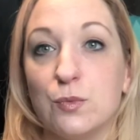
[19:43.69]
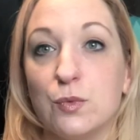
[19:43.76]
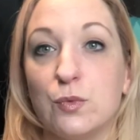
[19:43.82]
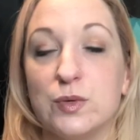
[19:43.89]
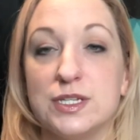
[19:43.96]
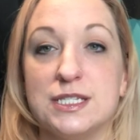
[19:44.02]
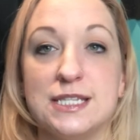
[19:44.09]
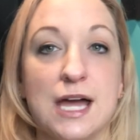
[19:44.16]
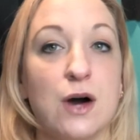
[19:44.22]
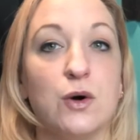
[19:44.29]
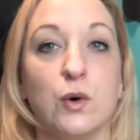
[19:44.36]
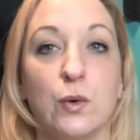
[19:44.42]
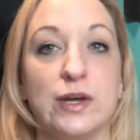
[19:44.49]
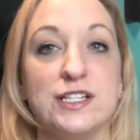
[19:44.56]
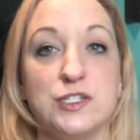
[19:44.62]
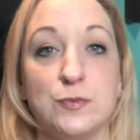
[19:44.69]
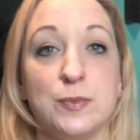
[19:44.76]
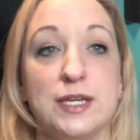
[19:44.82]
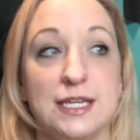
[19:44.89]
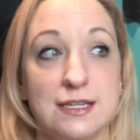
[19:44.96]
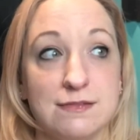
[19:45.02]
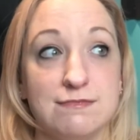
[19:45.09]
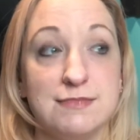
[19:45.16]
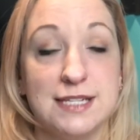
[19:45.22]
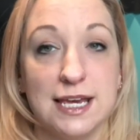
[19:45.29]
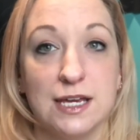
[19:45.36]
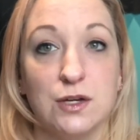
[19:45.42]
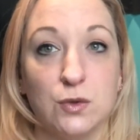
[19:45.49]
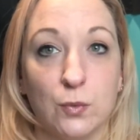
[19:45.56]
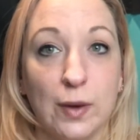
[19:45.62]
was now going to be
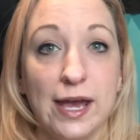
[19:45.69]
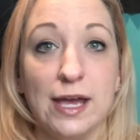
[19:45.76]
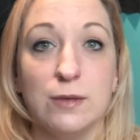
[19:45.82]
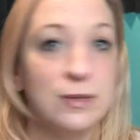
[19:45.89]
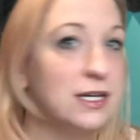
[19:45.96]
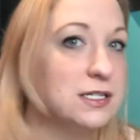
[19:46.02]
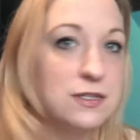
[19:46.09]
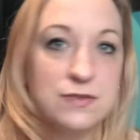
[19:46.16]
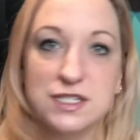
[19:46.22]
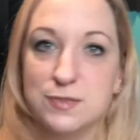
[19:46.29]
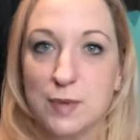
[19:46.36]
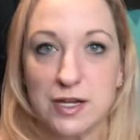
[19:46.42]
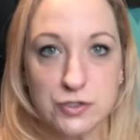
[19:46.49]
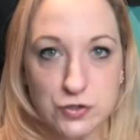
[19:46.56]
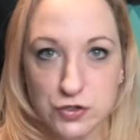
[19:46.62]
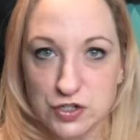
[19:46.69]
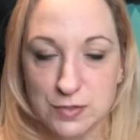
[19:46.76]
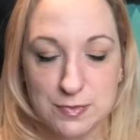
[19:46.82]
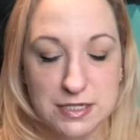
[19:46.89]
taken away because of the sponsorships